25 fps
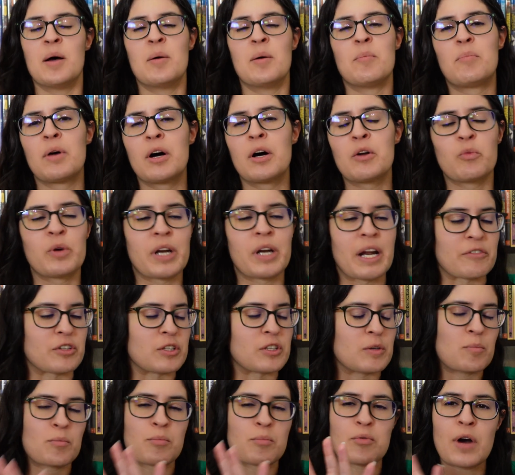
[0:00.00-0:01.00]
But whatever,
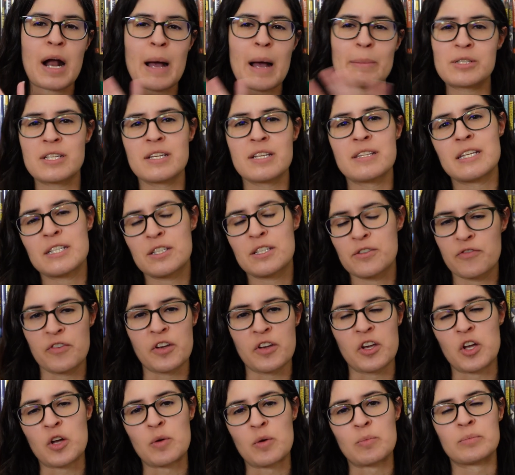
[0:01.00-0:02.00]
props to this
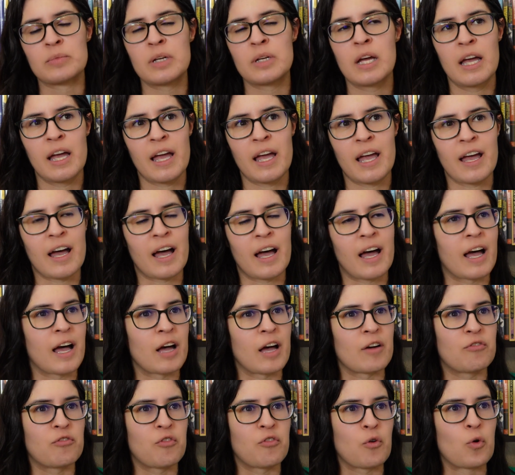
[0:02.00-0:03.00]
film
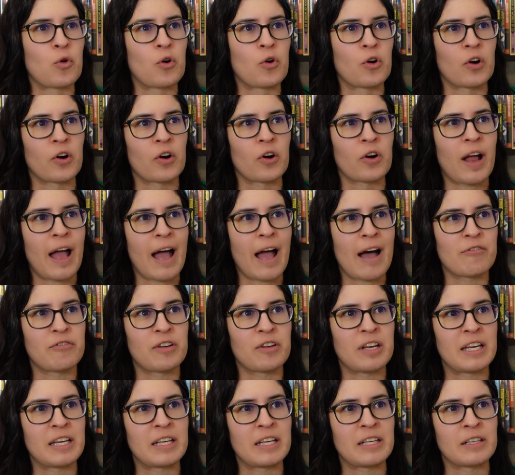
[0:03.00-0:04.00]
for
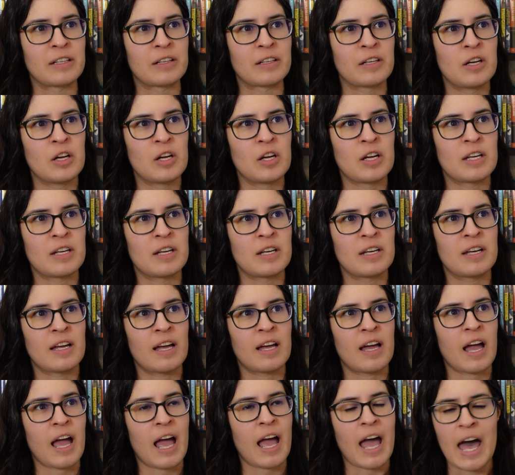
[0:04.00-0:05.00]
having
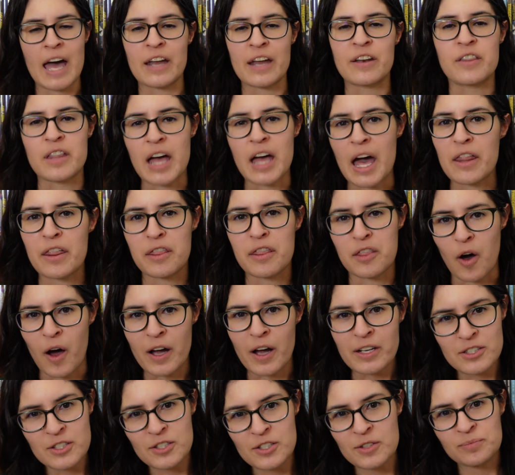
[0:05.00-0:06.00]
had that
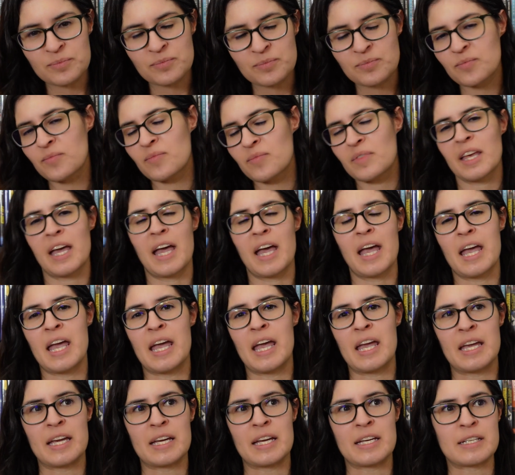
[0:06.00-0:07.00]
thought
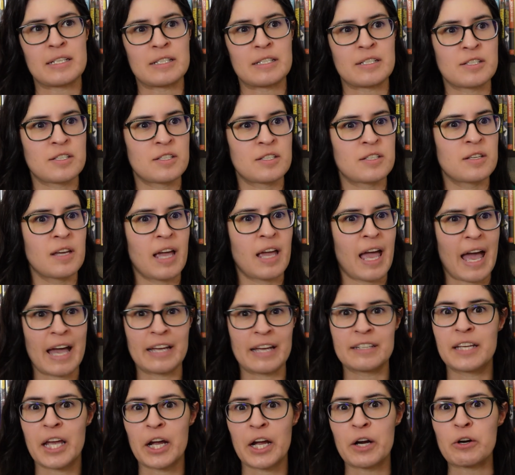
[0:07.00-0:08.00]
and
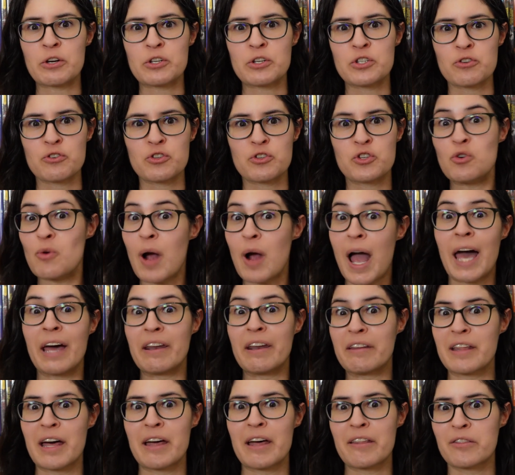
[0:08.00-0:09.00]
had characters who
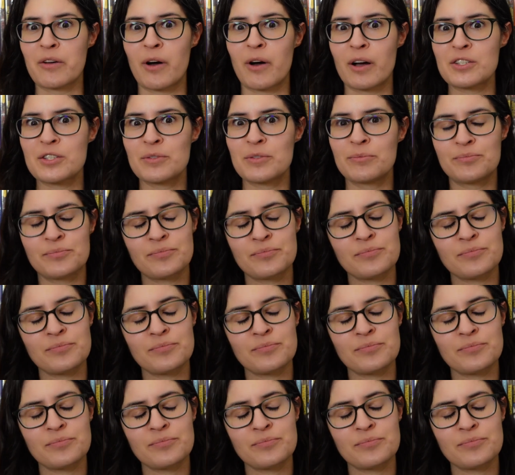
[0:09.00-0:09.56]
had that thought.